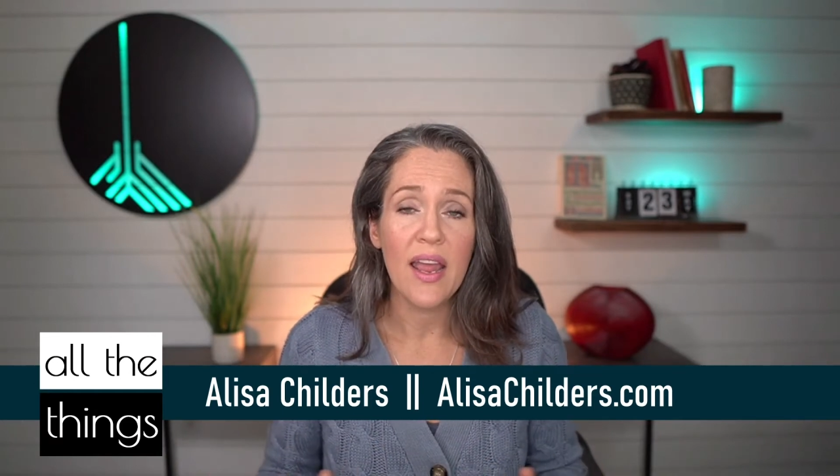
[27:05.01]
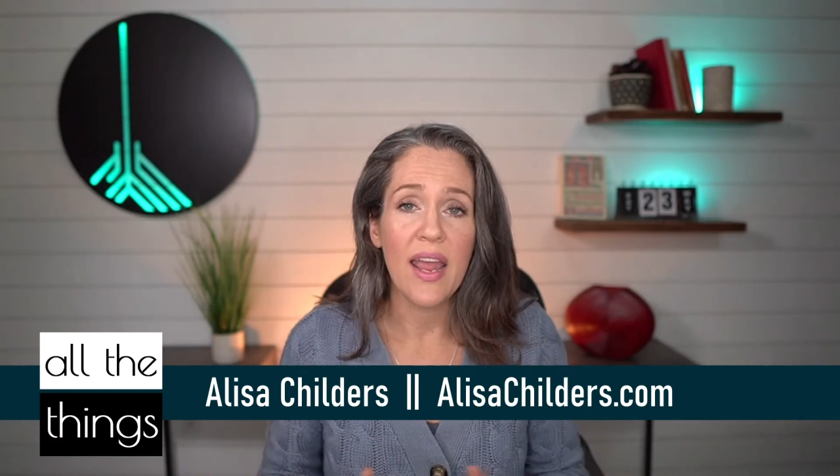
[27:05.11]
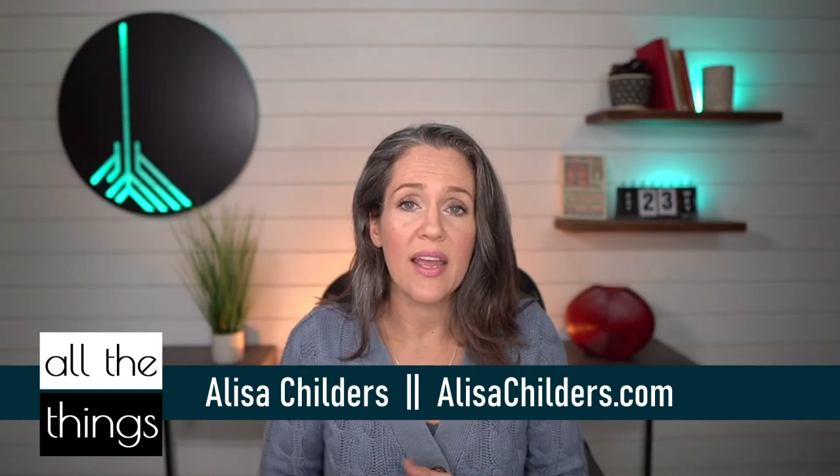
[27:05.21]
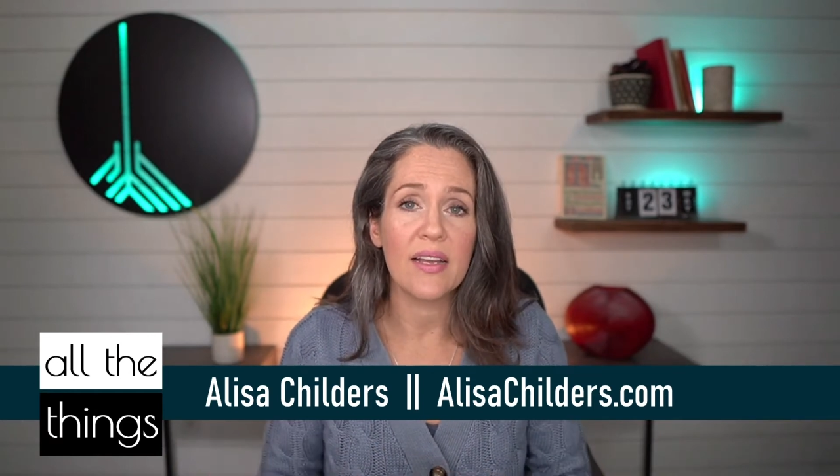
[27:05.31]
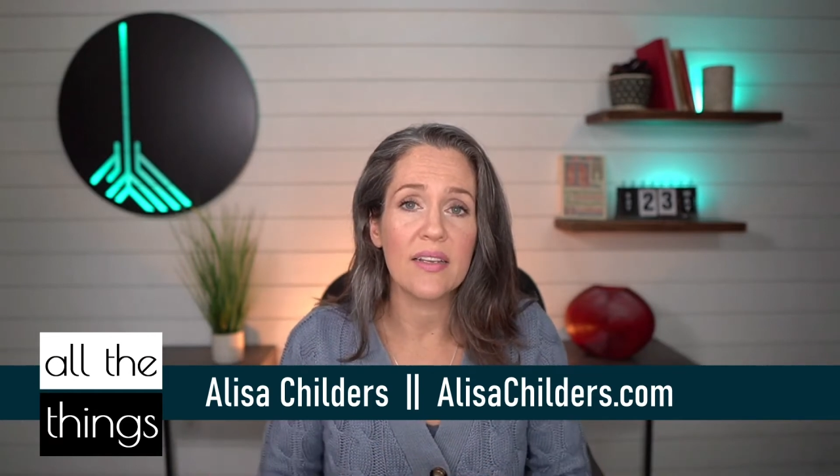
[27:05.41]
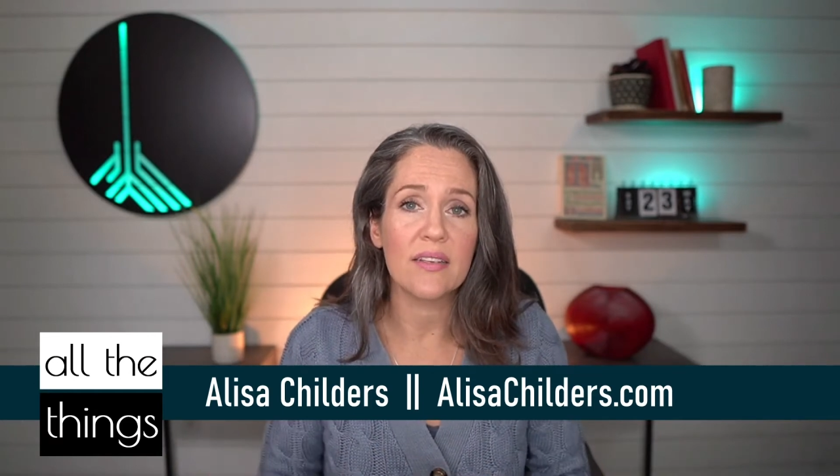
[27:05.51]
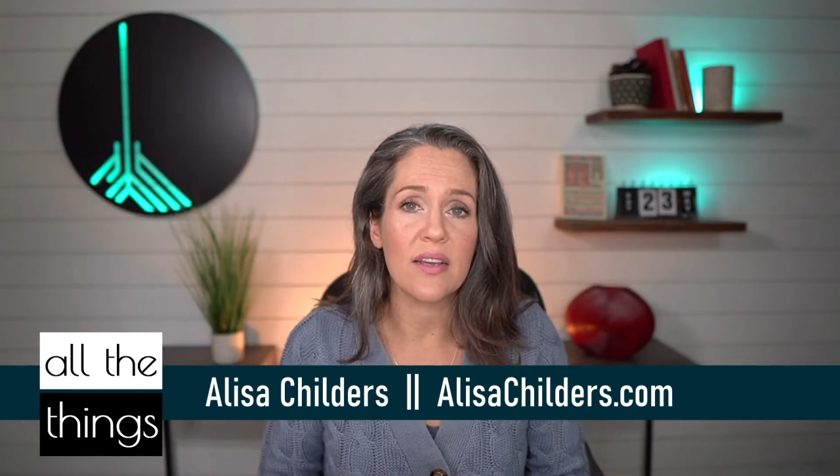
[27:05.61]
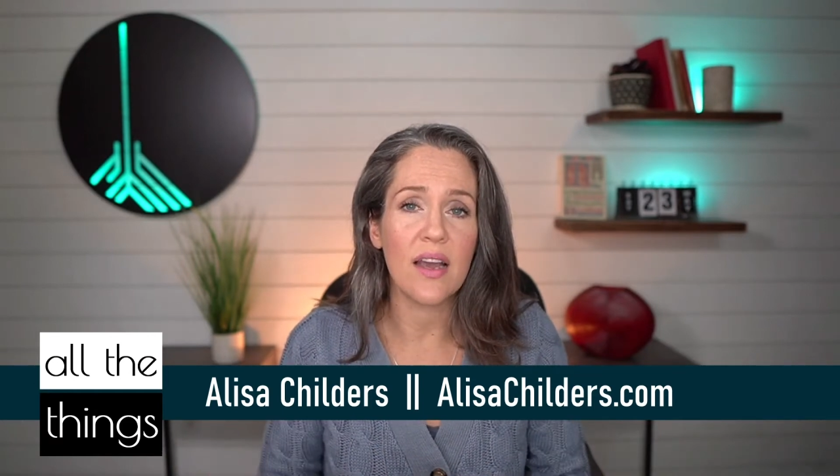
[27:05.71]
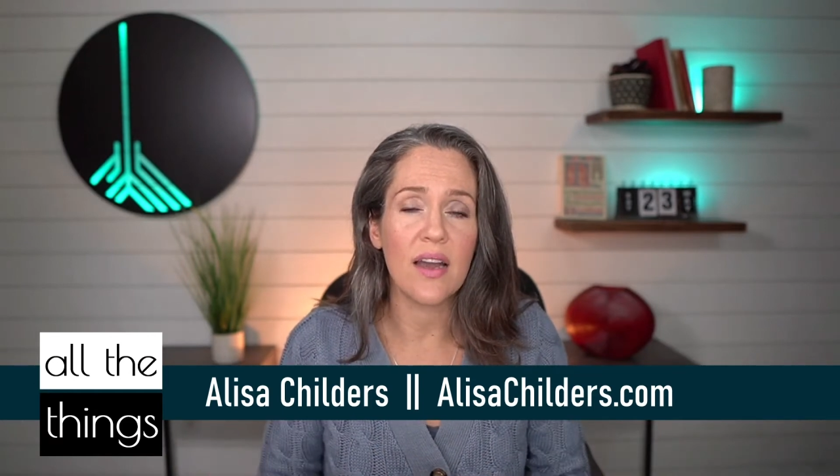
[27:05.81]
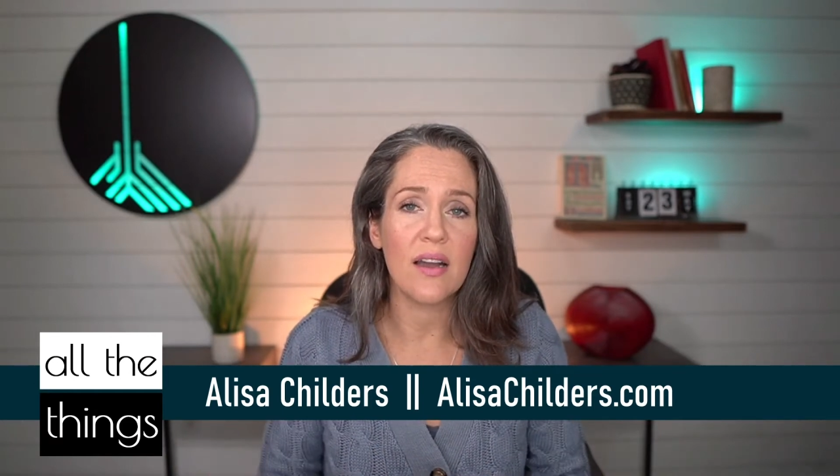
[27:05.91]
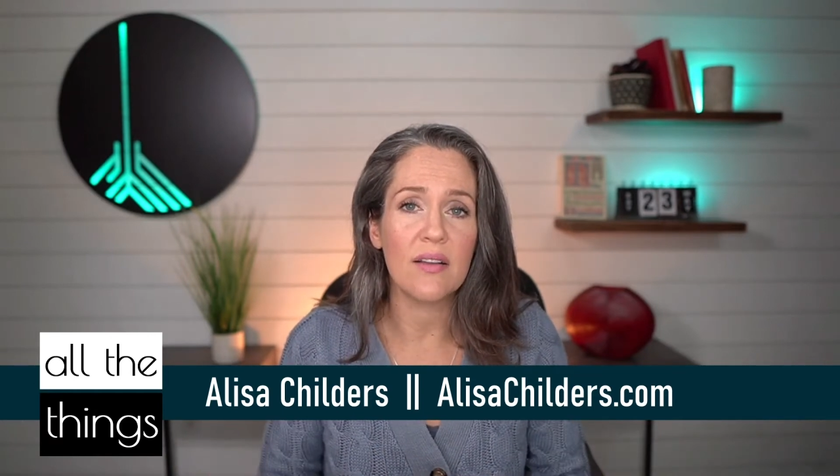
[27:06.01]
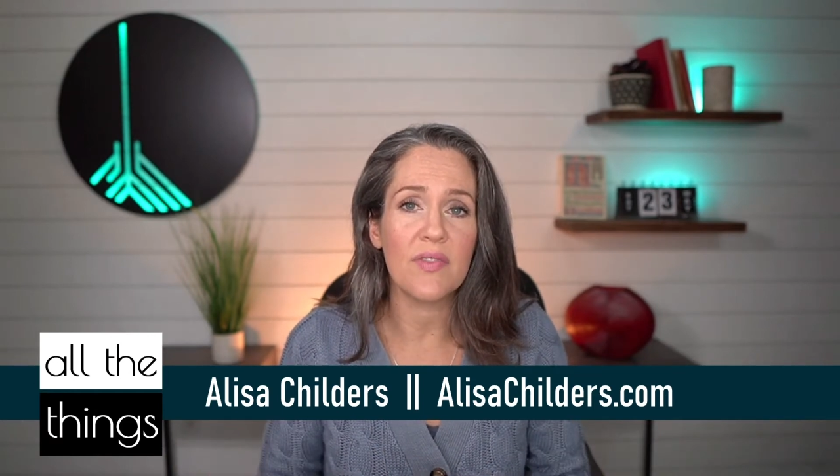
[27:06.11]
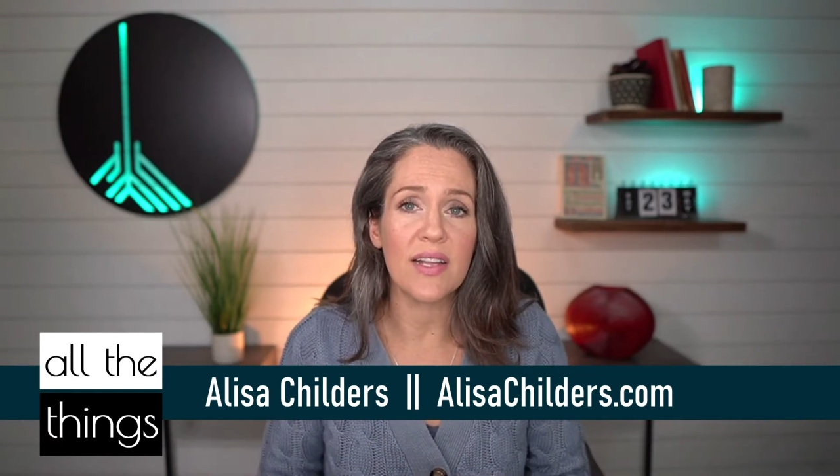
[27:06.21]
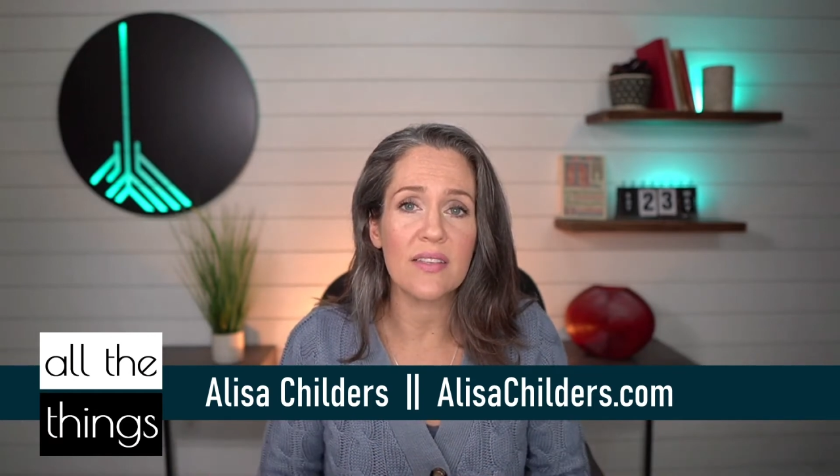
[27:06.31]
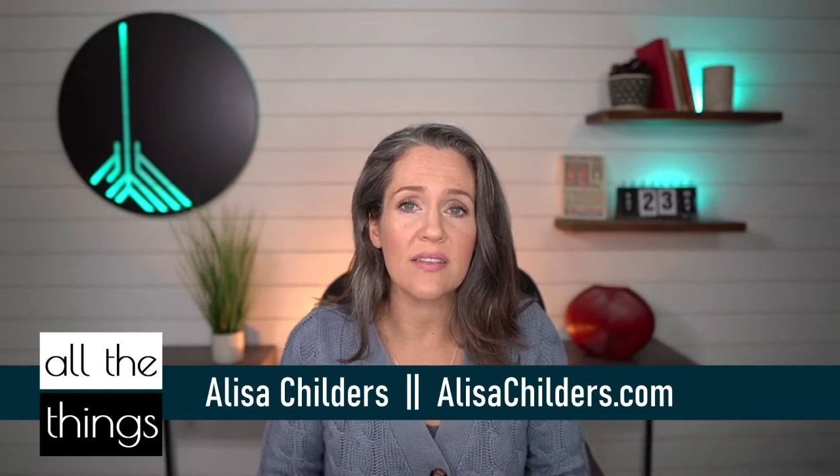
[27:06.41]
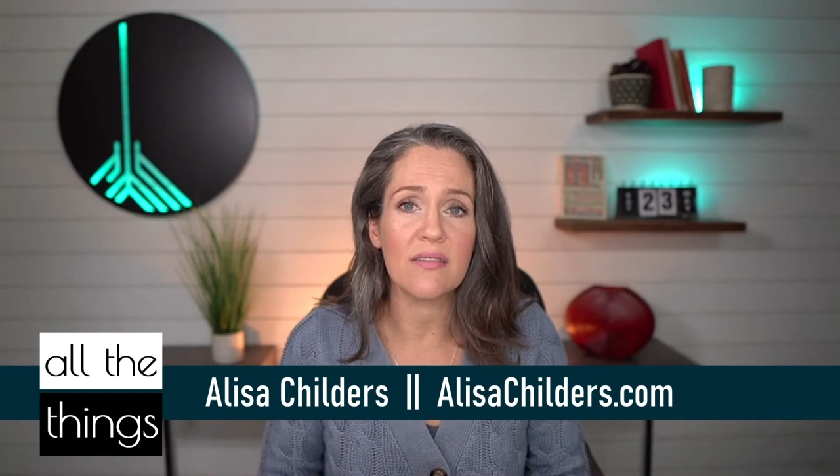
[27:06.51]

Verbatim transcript: And uh, that's,